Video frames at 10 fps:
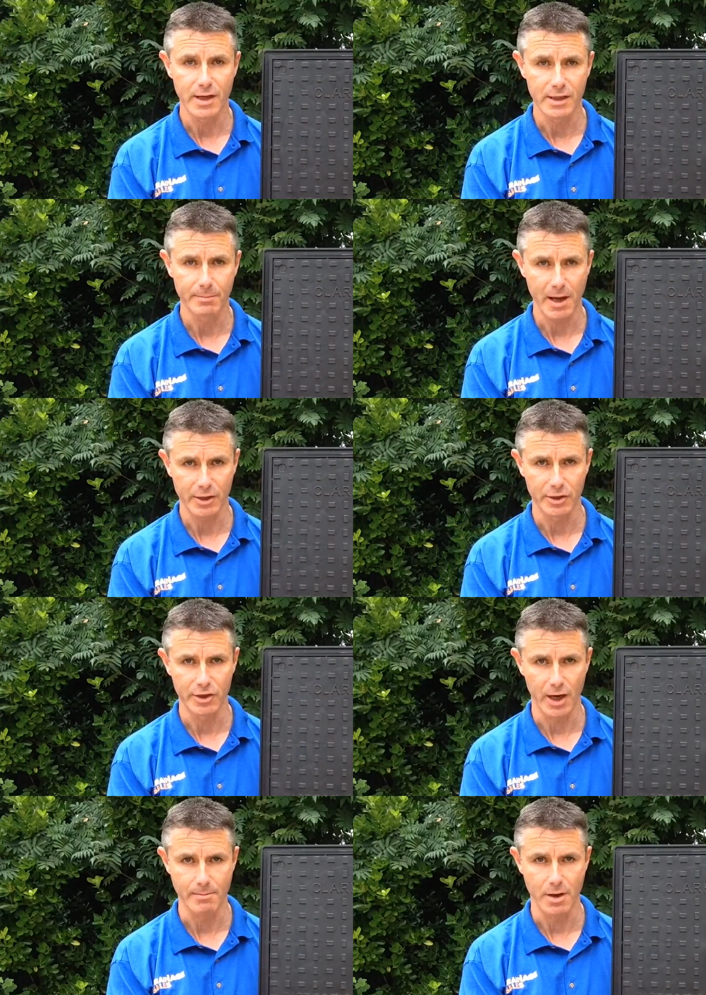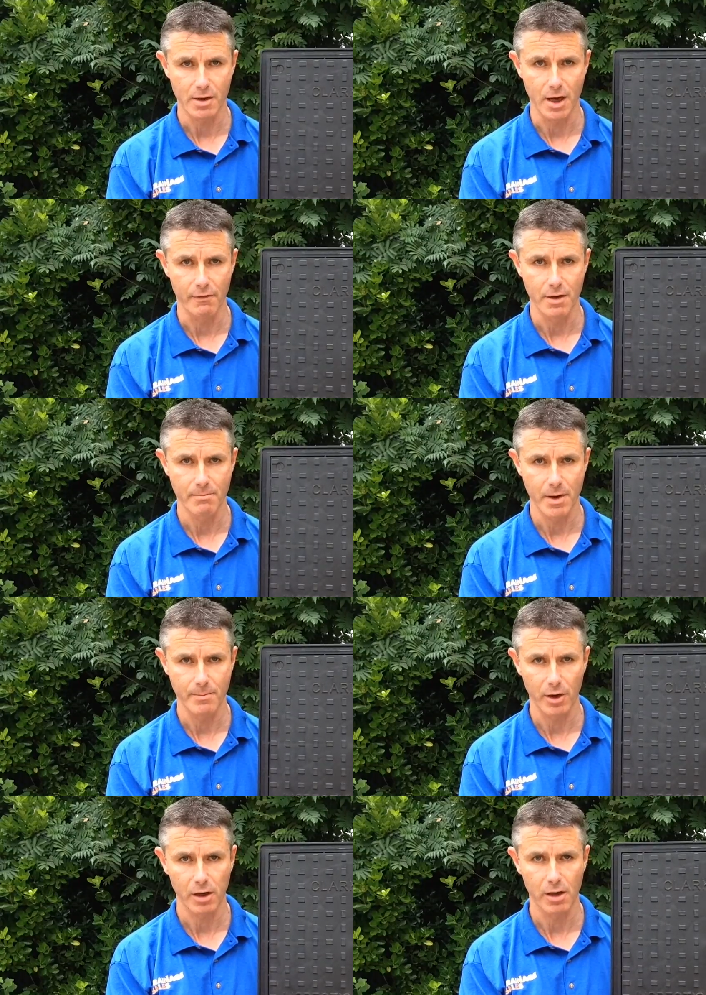inspection chamber cover made
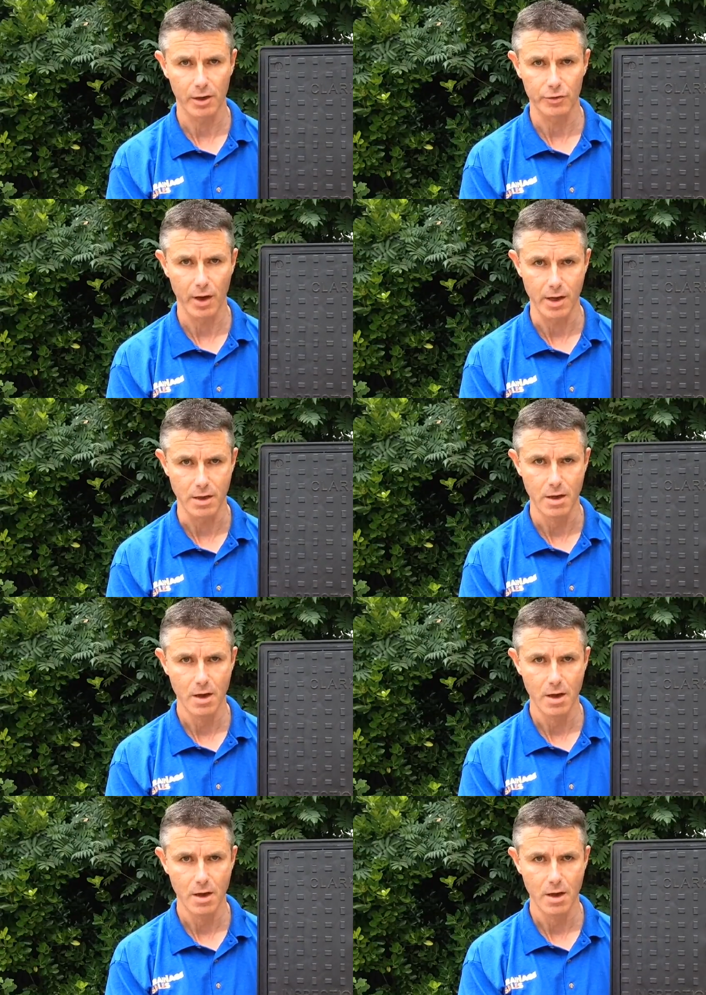by Clark Drain,